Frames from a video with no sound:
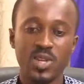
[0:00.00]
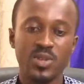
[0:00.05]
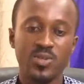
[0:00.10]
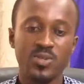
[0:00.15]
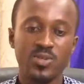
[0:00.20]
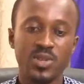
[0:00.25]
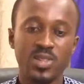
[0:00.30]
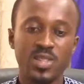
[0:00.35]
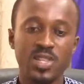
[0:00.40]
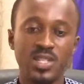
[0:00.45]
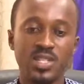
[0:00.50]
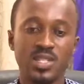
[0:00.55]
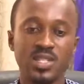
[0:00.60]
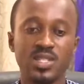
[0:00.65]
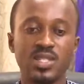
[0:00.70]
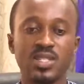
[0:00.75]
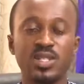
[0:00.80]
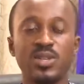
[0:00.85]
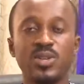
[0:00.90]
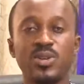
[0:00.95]
With
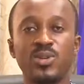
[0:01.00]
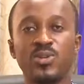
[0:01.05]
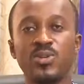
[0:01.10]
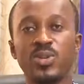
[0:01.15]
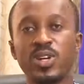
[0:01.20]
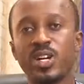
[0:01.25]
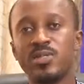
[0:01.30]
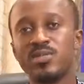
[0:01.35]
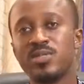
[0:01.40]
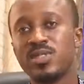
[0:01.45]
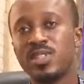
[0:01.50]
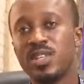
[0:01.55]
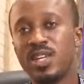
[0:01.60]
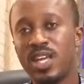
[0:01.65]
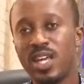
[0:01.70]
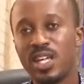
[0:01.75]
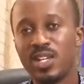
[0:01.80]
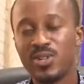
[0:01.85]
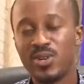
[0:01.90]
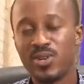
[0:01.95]
this, we'll come to the
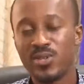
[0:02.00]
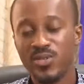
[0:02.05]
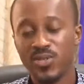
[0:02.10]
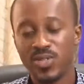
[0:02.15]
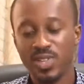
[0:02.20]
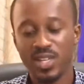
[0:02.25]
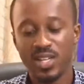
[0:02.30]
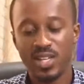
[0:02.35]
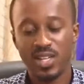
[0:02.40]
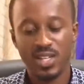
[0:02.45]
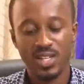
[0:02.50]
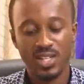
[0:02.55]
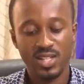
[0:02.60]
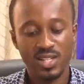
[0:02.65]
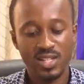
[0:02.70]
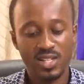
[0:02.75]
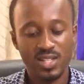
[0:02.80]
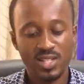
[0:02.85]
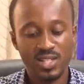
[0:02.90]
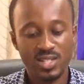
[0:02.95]
end of the
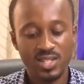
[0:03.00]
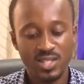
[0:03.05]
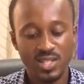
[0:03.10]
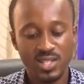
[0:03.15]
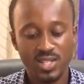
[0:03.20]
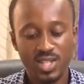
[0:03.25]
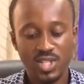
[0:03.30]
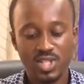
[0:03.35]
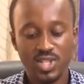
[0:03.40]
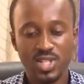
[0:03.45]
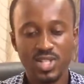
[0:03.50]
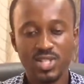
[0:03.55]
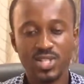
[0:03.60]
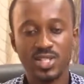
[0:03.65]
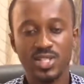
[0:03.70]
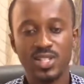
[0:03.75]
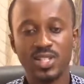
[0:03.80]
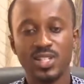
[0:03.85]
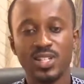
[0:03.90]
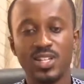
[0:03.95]

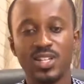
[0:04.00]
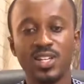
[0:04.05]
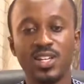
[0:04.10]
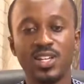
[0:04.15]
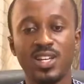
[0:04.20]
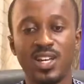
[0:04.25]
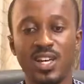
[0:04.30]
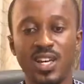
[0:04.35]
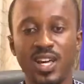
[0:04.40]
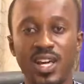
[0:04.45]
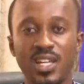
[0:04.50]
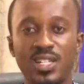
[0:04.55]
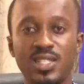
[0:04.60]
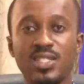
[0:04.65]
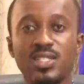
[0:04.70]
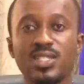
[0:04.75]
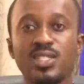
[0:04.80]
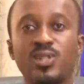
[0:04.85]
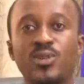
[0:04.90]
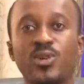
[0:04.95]
session
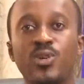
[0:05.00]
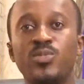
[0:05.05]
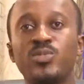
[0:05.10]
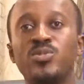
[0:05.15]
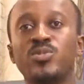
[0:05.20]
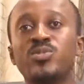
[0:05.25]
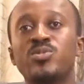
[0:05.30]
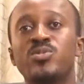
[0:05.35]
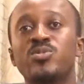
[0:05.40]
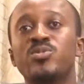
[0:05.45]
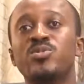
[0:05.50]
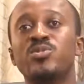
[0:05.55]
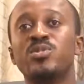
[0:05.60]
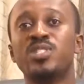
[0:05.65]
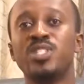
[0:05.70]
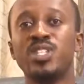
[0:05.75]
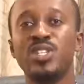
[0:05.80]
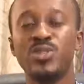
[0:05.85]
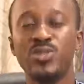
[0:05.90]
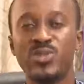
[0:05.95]
and hope to
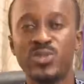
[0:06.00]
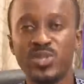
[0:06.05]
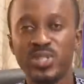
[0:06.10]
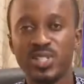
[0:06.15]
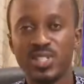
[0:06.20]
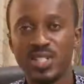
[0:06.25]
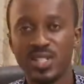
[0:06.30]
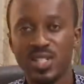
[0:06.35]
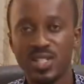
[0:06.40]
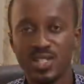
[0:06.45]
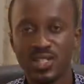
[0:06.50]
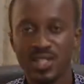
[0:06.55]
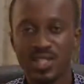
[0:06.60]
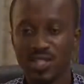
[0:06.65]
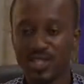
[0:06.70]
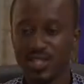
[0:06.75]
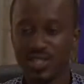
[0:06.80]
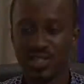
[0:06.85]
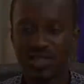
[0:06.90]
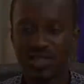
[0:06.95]
see you in the next session.